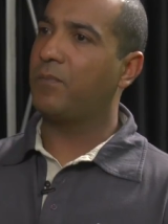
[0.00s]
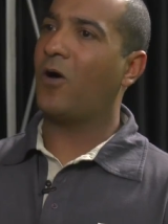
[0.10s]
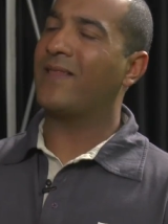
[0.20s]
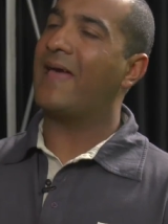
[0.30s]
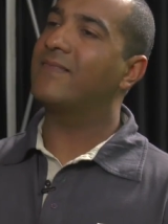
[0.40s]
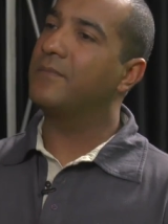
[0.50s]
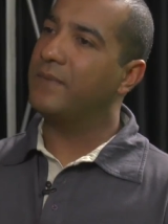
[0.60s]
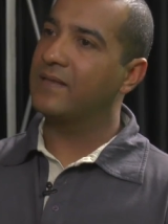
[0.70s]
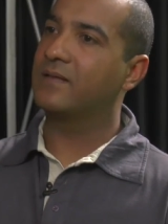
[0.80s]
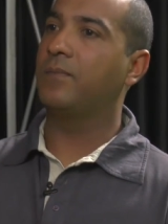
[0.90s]
part and the
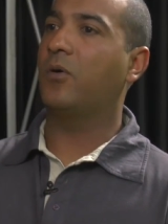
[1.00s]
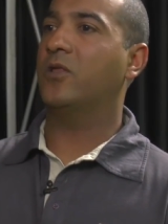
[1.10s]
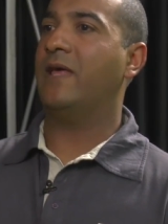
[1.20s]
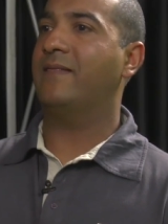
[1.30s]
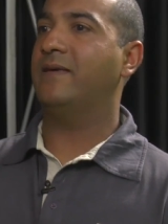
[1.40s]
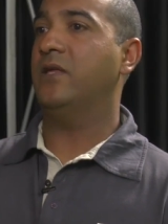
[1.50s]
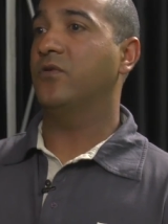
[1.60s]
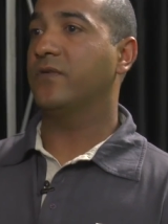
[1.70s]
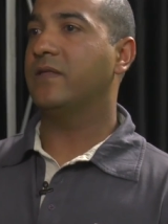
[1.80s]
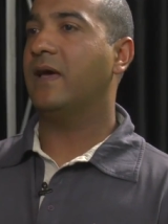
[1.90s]
mental part at the end
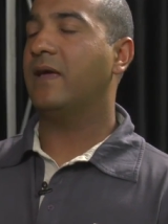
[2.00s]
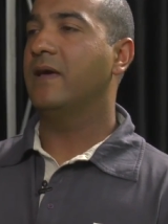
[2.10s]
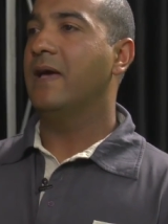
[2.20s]
of the day.